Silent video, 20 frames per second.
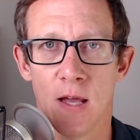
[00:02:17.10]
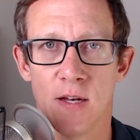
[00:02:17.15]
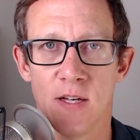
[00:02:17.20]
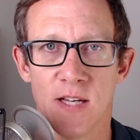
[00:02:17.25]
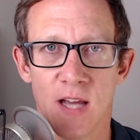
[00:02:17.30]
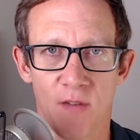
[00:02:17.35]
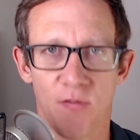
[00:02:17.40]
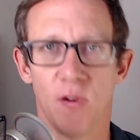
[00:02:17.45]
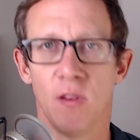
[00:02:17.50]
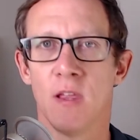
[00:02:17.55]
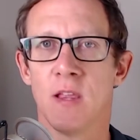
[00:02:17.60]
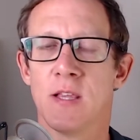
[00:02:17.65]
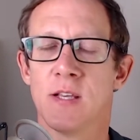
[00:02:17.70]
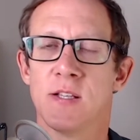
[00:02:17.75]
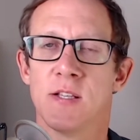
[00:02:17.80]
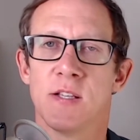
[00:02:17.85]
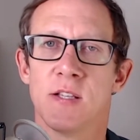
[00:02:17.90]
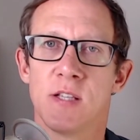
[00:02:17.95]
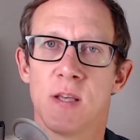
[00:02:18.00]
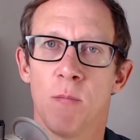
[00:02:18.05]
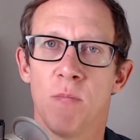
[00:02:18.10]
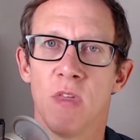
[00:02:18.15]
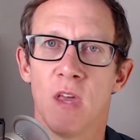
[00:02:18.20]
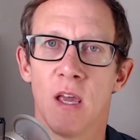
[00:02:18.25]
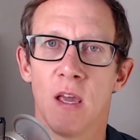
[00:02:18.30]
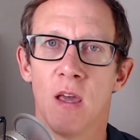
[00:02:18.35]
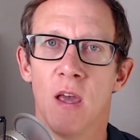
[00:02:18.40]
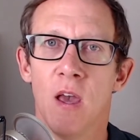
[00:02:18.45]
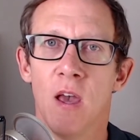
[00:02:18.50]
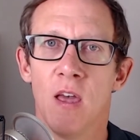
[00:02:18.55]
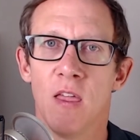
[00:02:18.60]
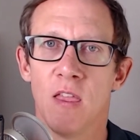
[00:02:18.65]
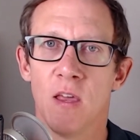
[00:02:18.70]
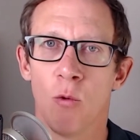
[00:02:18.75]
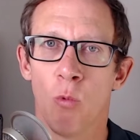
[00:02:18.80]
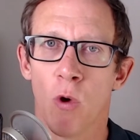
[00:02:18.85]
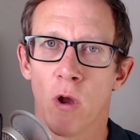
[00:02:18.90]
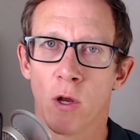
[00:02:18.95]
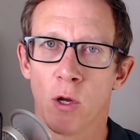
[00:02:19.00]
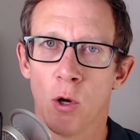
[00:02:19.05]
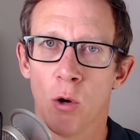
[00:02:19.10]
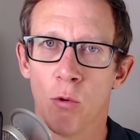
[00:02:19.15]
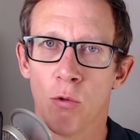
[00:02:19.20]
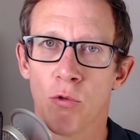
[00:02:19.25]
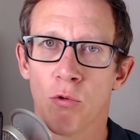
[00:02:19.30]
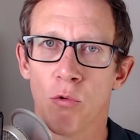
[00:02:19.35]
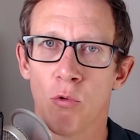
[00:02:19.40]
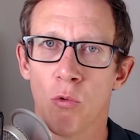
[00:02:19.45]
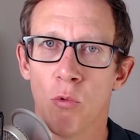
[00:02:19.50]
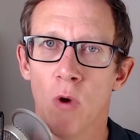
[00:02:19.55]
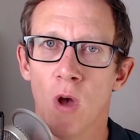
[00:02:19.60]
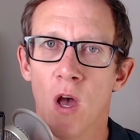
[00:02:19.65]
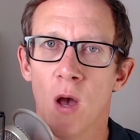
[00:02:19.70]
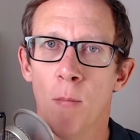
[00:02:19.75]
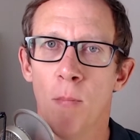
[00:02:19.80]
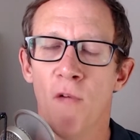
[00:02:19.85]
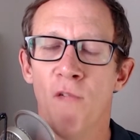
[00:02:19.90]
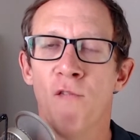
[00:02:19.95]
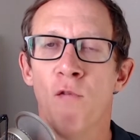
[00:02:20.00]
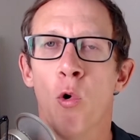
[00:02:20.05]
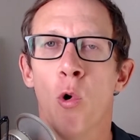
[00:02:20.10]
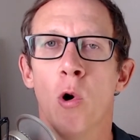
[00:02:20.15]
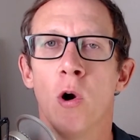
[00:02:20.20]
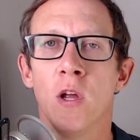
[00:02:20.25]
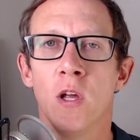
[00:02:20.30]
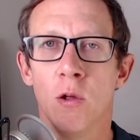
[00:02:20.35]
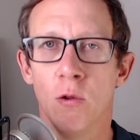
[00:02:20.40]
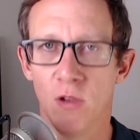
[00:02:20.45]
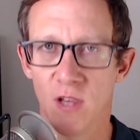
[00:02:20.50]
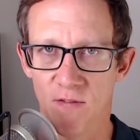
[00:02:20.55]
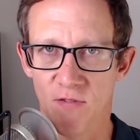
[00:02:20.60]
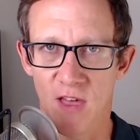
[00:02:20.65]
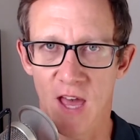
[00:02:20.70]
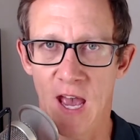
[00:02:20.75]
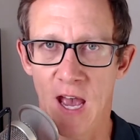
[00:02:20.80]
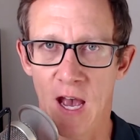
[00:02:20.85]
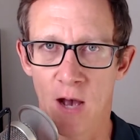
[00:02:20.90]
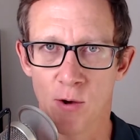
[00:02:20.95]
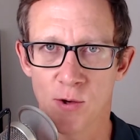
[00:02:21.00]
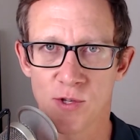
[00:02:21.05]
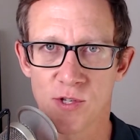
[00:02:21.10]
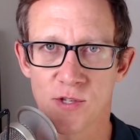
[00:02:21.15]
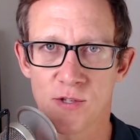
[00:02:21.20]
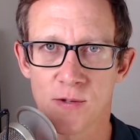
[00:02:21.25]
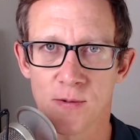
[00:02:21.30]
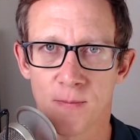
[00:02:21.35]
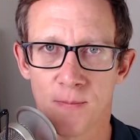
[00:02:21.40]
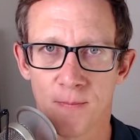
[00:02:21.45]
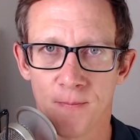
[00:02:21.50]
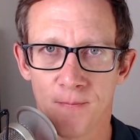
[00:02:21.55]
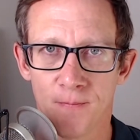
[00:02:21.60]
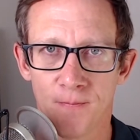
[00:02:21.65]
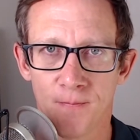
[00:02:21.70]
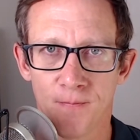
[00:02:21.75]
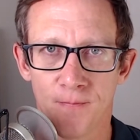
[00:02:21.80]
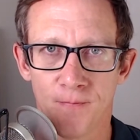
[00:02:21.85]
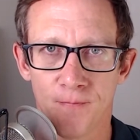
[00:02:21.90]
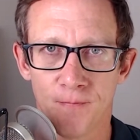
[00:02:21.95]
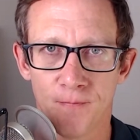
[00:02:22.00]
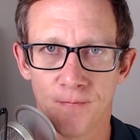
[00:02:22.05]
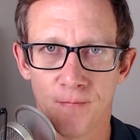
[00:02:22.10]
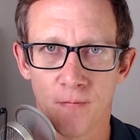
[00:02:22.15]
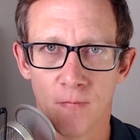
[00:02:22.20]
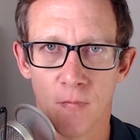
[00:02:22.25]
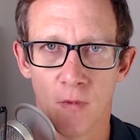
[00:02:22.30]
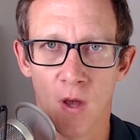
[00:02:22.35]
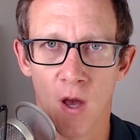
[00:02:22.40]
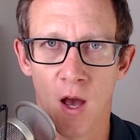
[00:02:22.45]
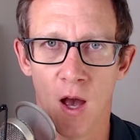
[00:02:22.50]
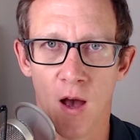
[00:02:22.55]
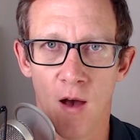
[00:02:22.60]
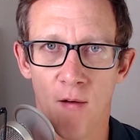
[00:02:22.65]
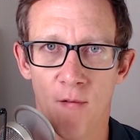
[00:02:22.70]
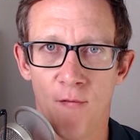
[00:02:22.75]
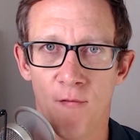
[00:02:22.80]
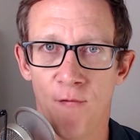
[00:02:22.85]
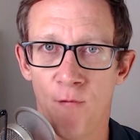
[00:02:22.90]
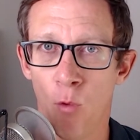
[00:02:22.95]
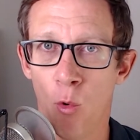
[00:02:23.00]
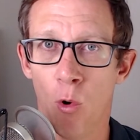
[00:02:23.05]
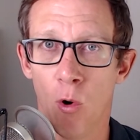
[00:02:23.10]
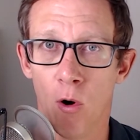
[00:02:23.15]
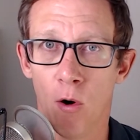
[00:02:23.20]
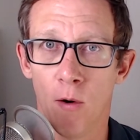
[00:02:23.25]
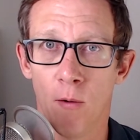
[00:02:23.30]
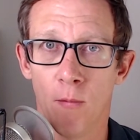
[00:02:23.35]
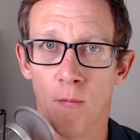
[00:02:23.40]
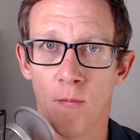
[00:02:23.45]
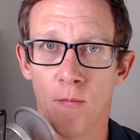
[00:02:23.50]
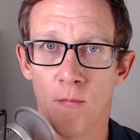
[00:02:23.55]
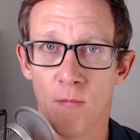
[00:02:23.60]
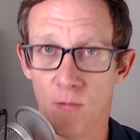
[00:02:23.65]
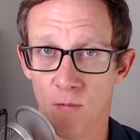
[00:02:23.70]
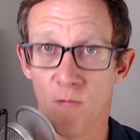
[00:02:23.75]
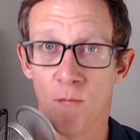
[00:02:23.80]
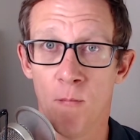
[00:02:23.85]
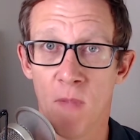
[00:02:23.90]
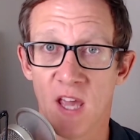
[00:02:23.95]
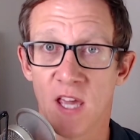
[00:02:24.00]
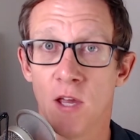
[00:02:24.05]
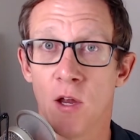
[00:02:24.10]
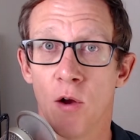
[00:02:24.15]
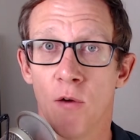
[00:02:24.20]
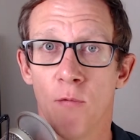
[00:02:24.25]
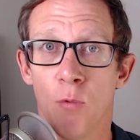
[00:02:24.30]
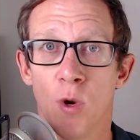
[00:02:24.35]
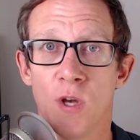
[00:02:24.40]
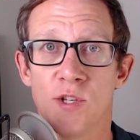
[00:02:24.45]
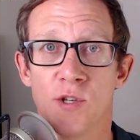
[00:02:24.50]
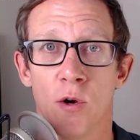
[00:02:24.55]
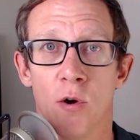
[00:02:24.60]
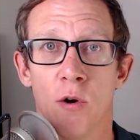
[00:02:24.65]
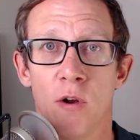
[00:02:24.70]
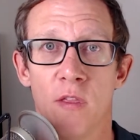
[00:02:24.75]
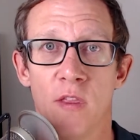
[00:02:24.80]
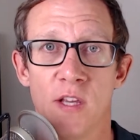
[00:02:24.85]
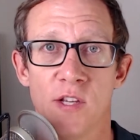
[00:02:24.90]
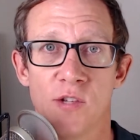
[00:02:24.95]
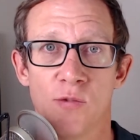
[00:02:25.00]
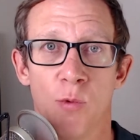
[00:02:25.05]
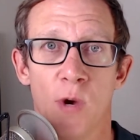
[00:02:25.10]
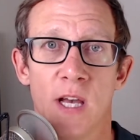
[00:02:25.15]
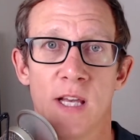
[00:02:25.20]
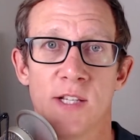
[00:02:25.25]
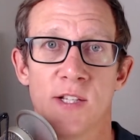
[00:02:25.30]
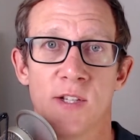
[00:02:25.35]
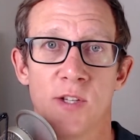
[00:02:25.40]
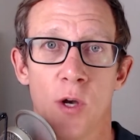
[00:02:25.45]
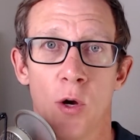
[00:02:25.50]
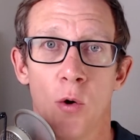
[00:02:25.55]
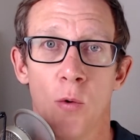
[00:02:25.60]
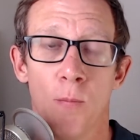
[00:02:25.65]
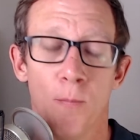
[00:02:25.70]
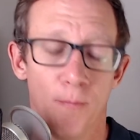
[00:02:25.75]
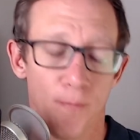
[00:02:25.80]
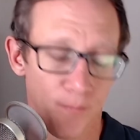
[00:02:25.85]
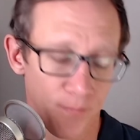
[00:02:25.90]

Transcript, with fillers: definitely this is something that you want to go through before you leave the house for making your voice heard in these ways. So